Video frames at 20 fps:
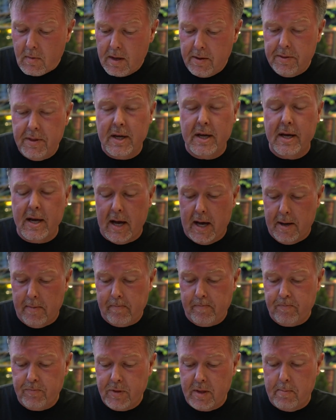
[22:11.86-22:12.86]

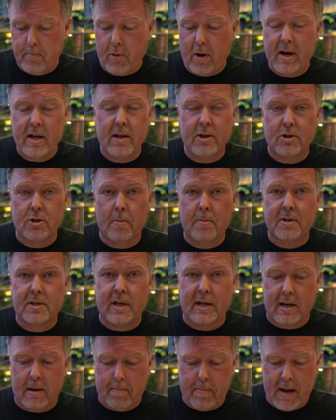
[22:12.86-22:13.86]
The breading is almost
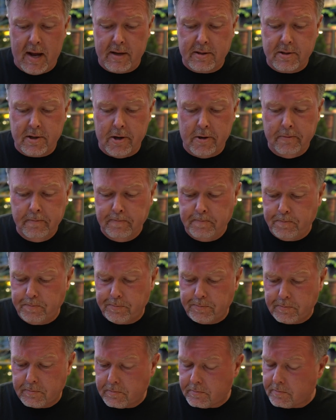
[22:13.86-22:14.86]
like a panko.
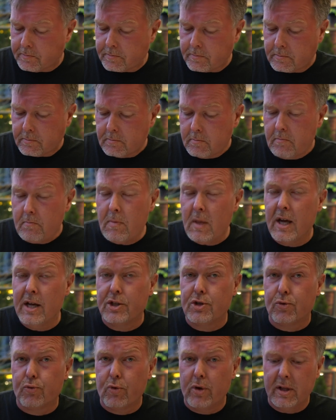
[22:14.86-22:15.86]

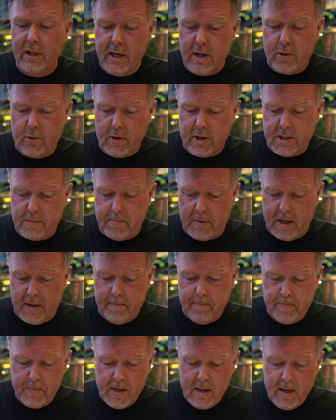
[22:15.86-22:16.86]
It's really crispy,
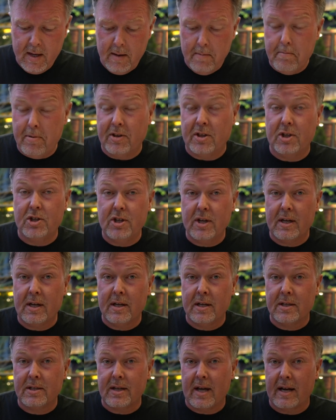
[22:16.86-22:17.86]
but the
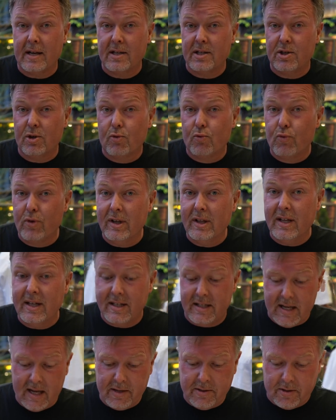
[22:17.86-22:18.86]
chicken inside is still really
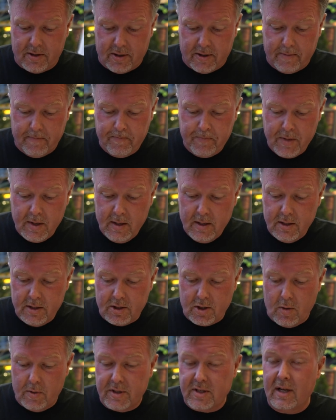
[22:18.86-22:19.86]
tender.
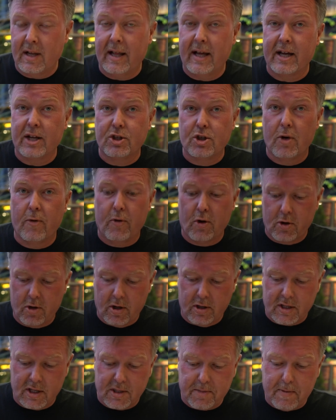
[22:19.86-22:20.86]
So it's not like it's
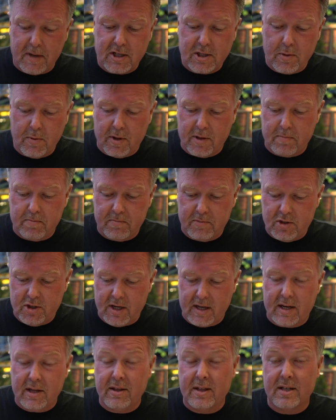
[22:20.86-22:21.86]
overcooked, especially with
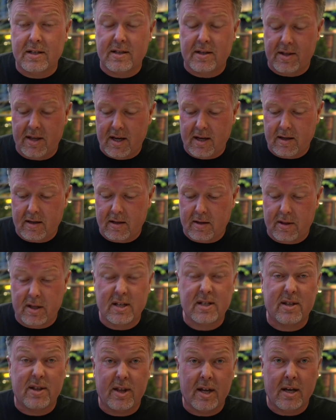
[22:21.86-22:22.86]
chicken this thick,
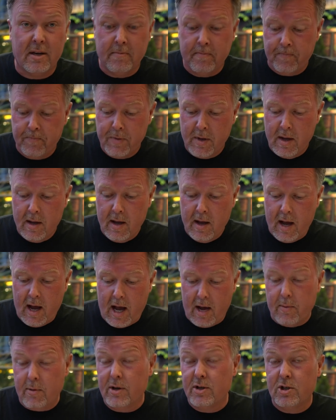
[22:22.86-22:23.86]
this thin.
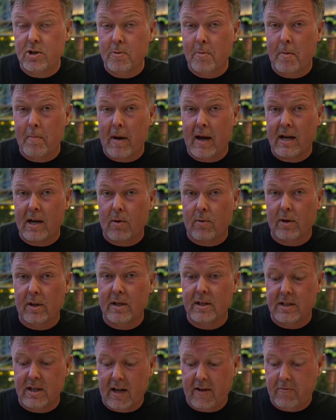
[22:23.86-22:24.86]
I would assume it might get
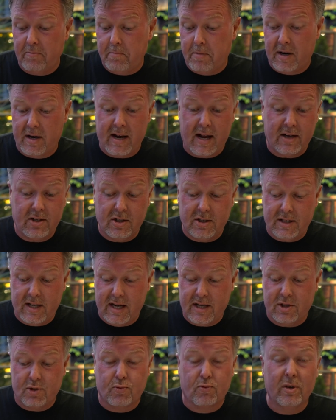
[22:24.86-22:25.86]
really tough, but it actually
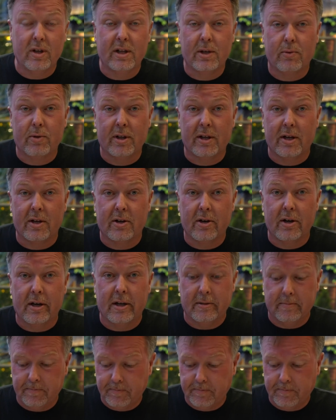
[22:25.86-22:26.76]
tastes really, really good.